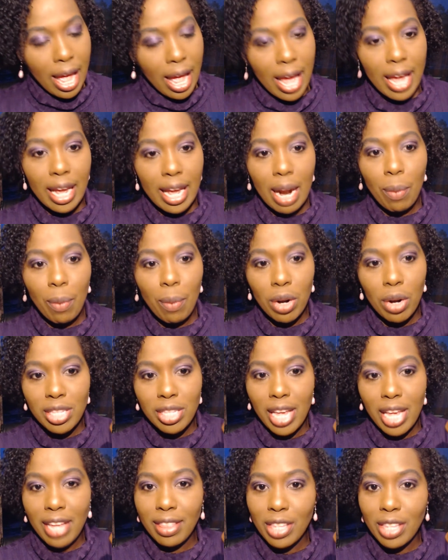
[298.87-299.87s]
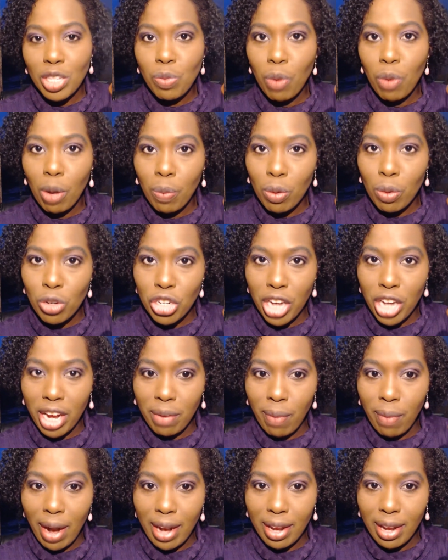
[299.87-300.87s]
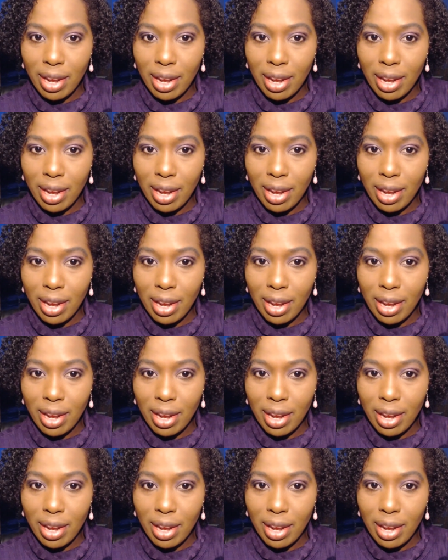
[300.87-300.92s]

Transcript: and I'm going to take this purple shade right